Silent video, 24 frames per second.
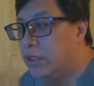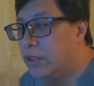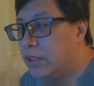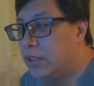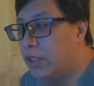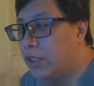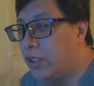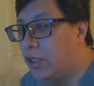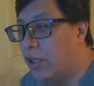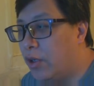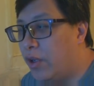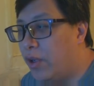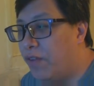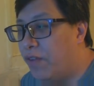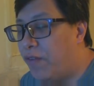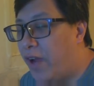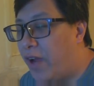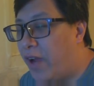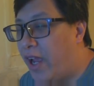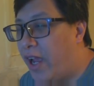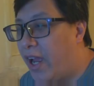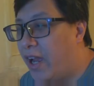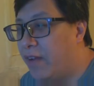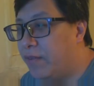you know, if
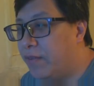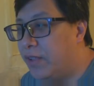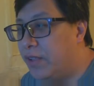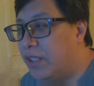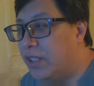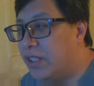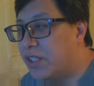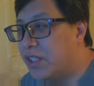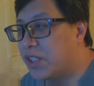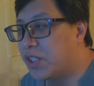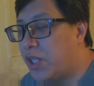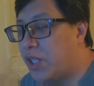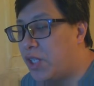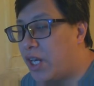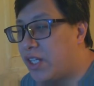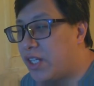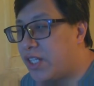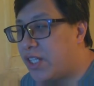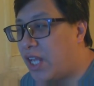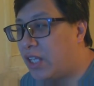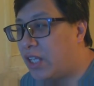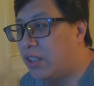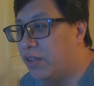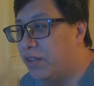I have this, should I
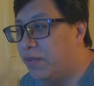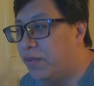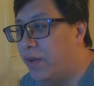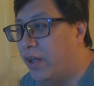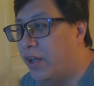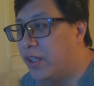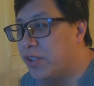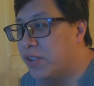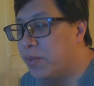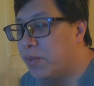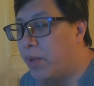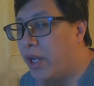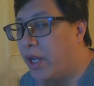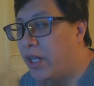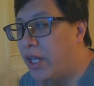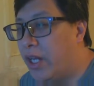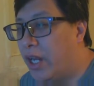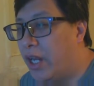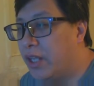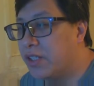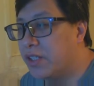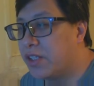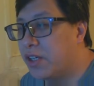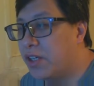sacrifice my
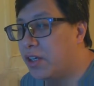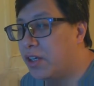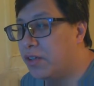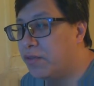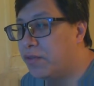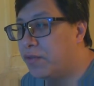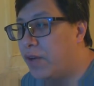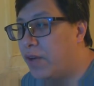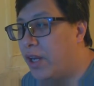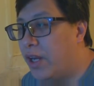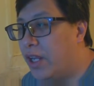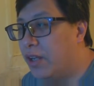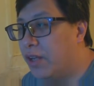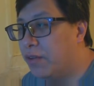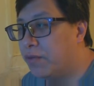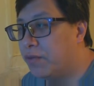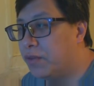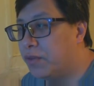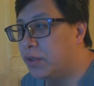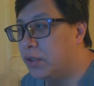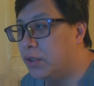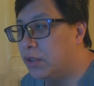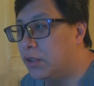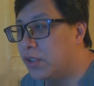9-star Freya
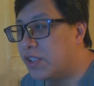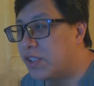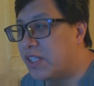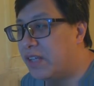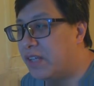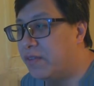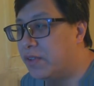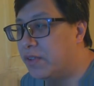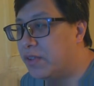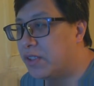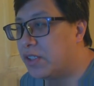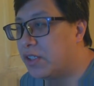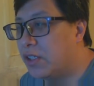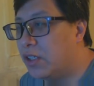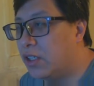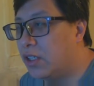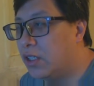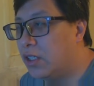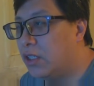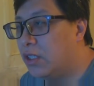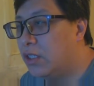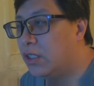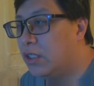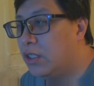for a
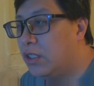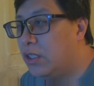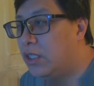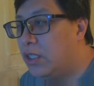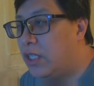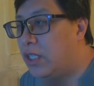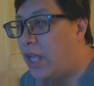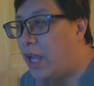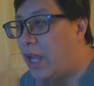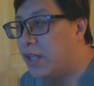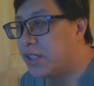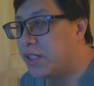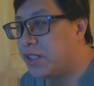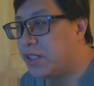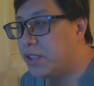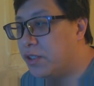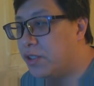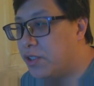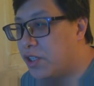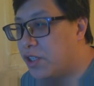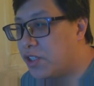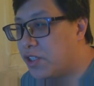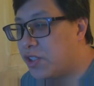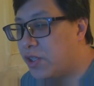7-star Hester
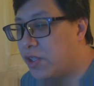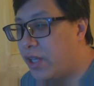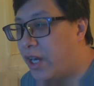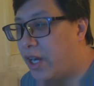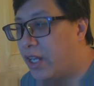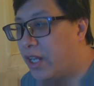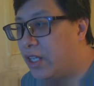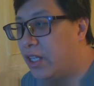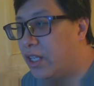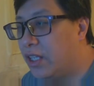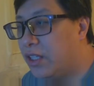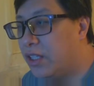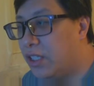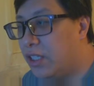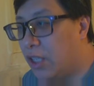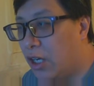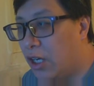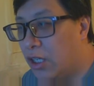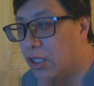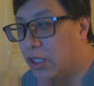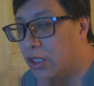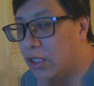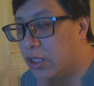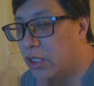just so that I can get the
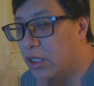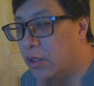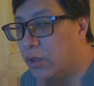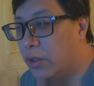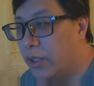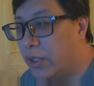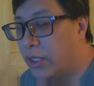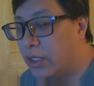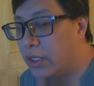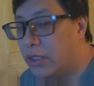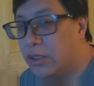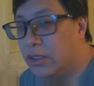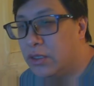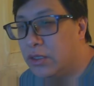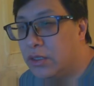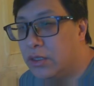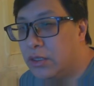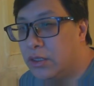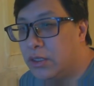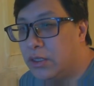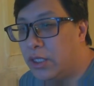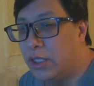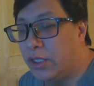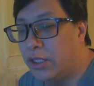Ara going?
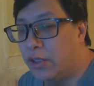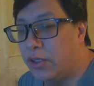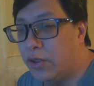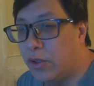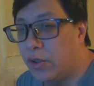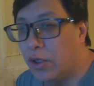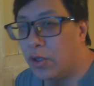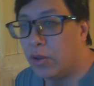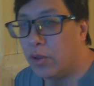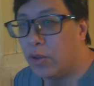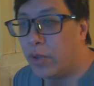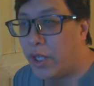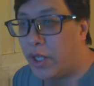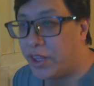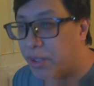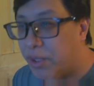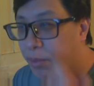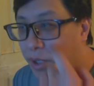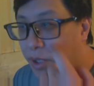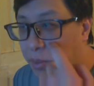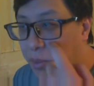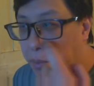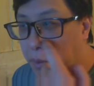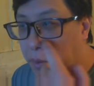And, you know, at the
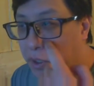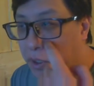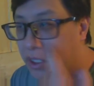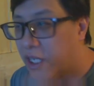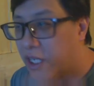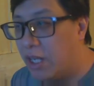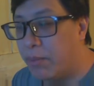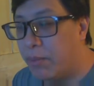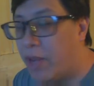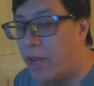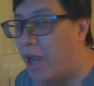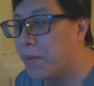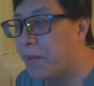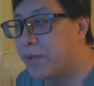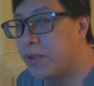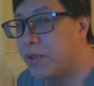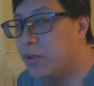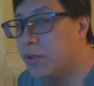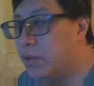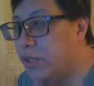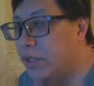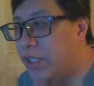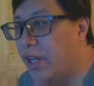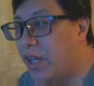midpoint game,
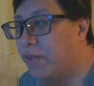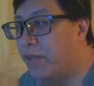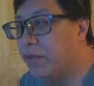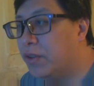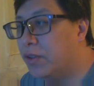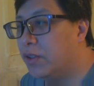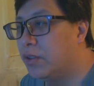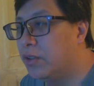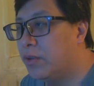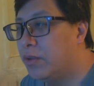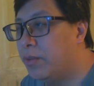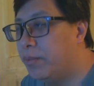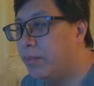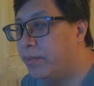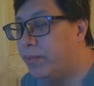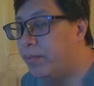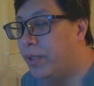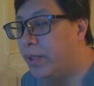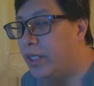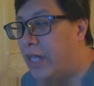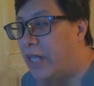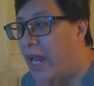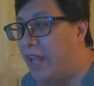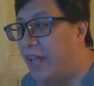absolutely never.
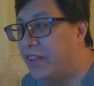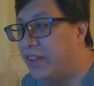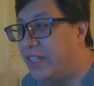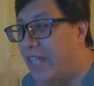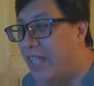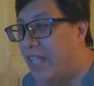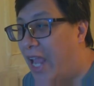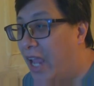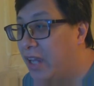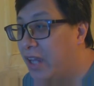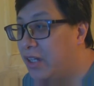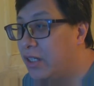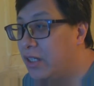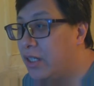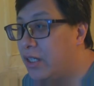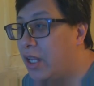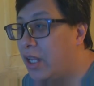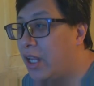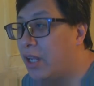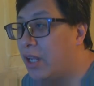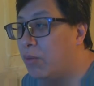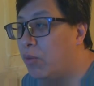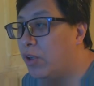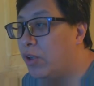But at the end
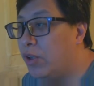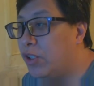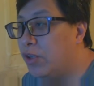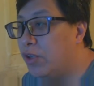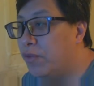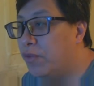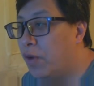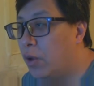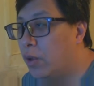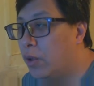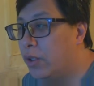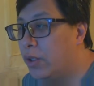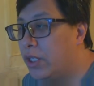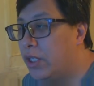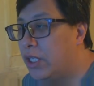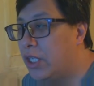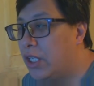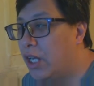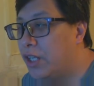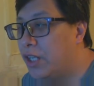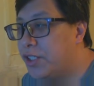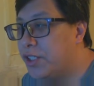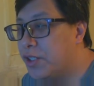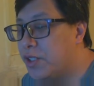game, when you've already
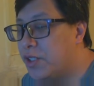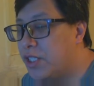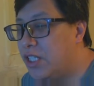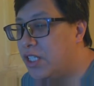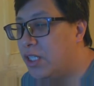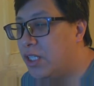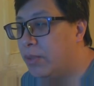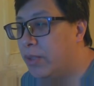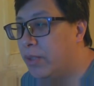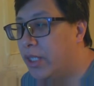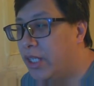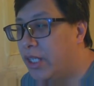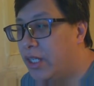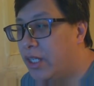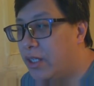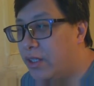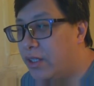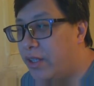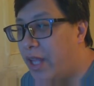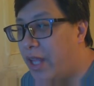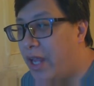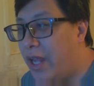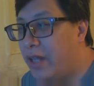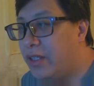got your team,
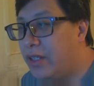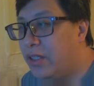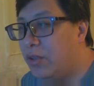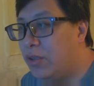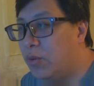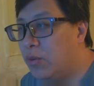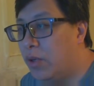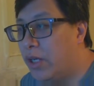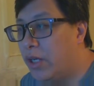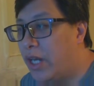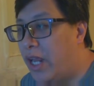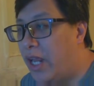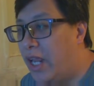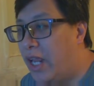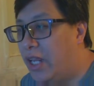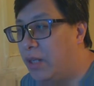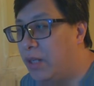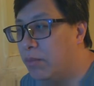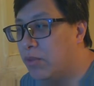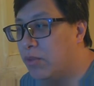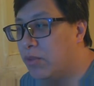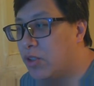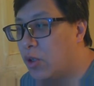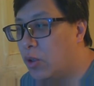then you want to
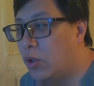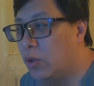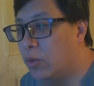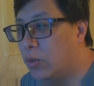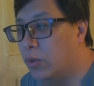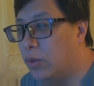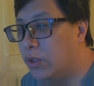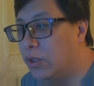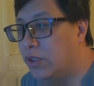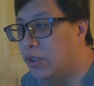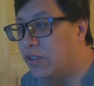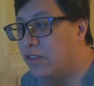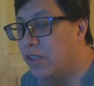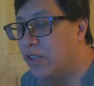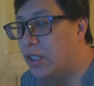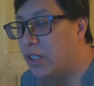aim towards,